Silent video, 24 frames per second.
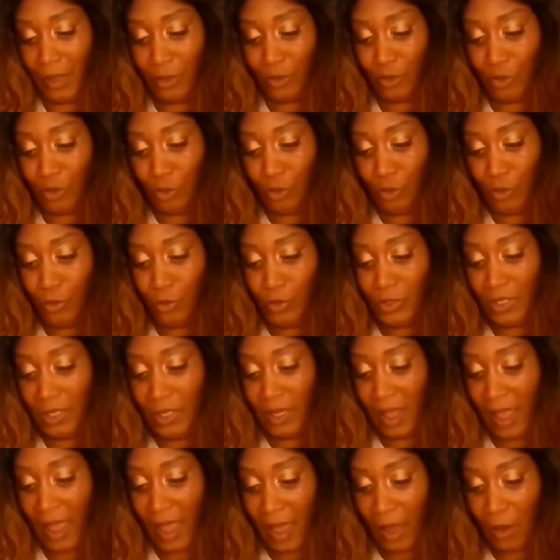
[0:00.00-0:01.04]
like you're
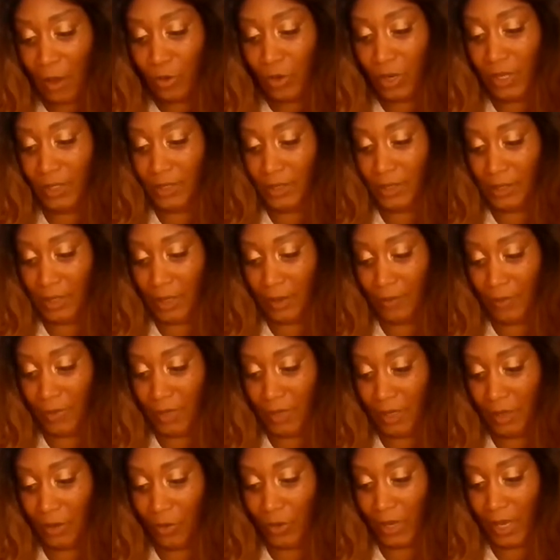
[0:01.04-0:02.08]
losing out on
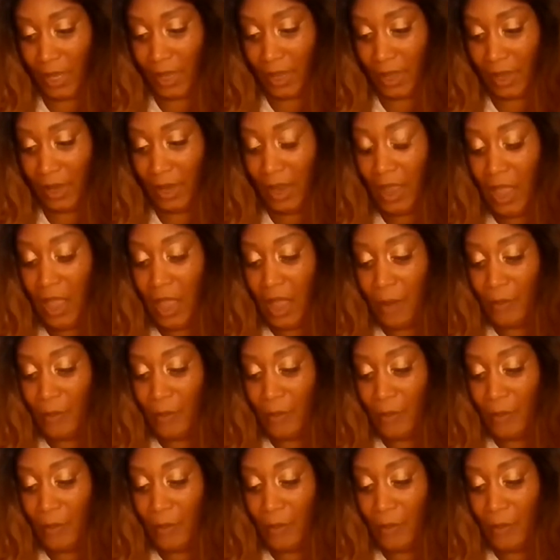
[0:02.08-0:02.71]
something, okay?